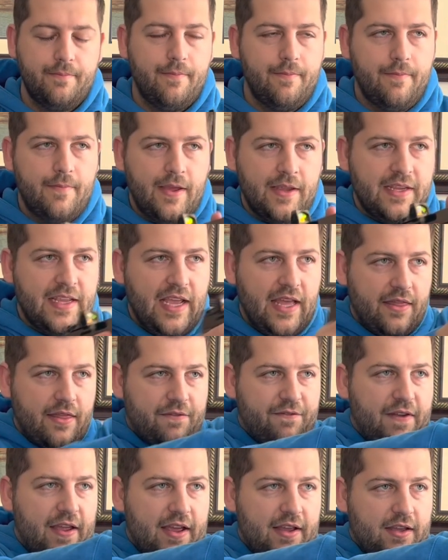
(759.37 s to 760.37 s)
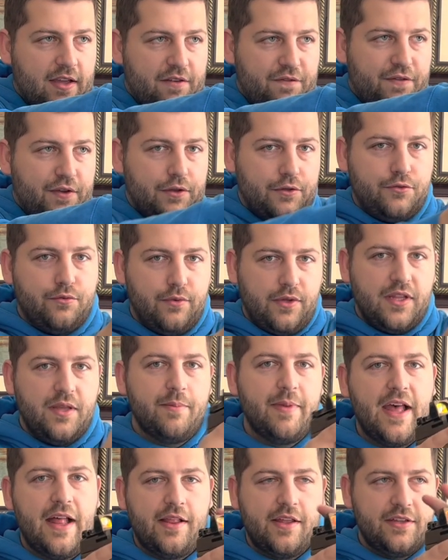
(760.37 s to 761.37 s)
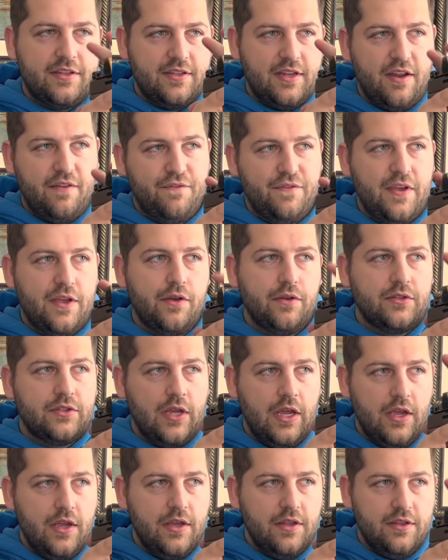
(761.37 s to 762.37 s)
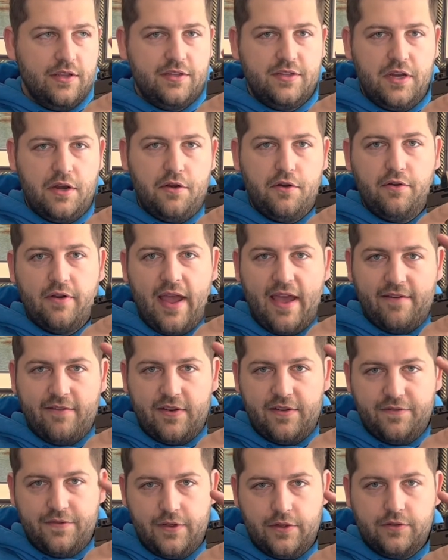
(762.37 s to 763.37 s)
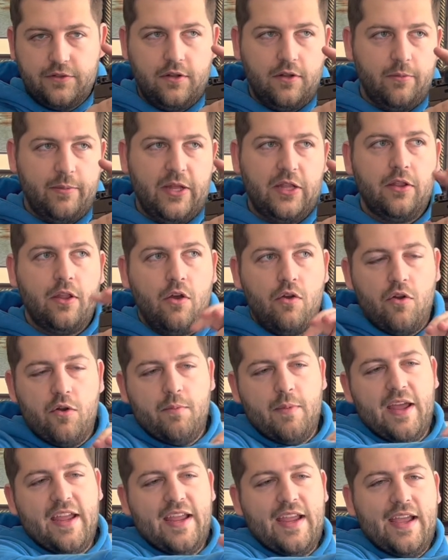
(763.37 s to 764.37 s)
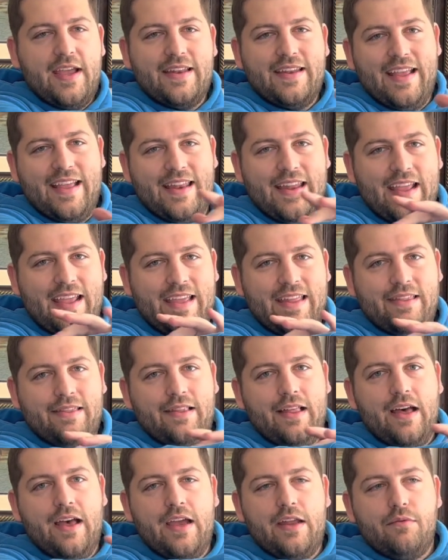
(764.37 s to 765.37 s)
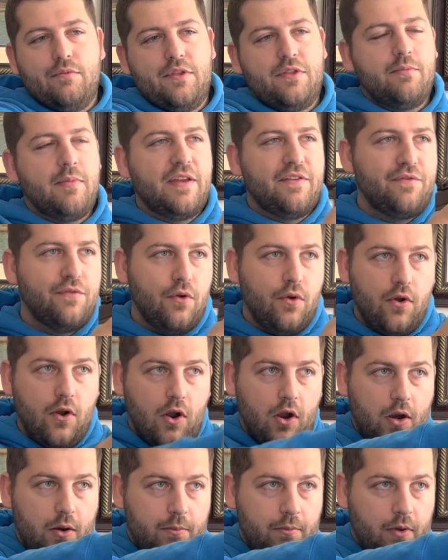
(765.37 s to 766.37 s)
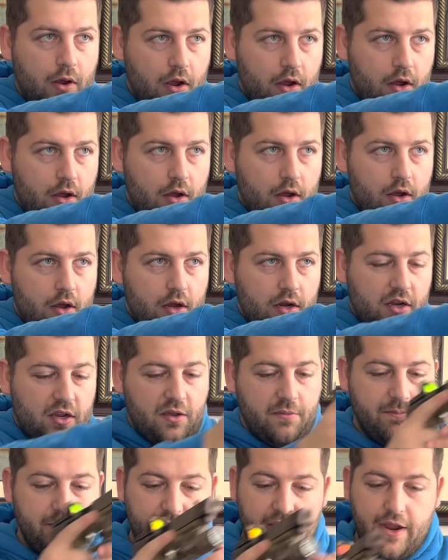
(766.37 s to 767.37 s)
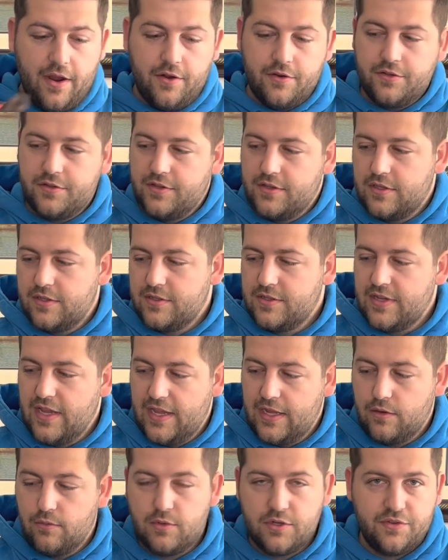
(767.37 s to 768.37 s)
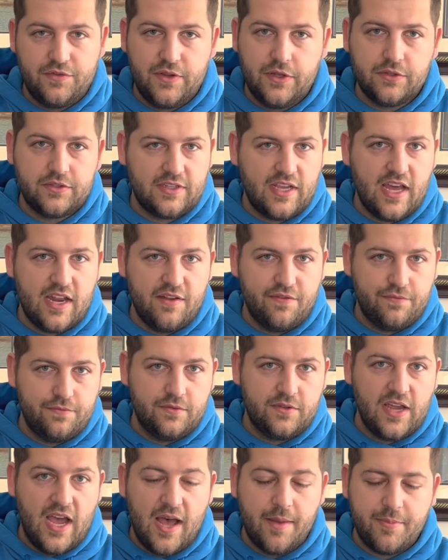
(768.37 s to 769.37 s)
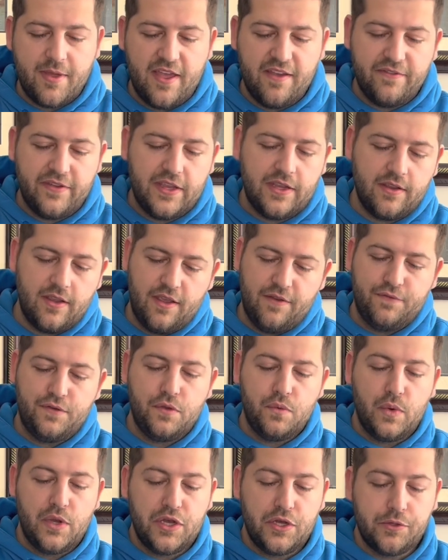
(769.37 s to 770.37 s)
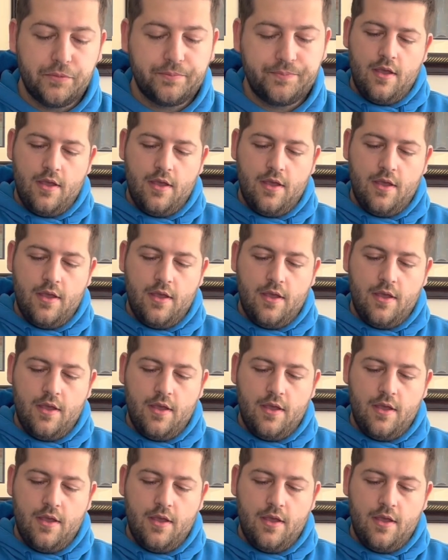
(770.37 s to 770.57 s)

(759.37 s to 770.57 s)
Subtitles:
again, the handgun feels really balanced, and the center of gravity feels a little bit lower in my hand and in line with my forearm compared to the Sig, which feels kind of top heavy, if you will.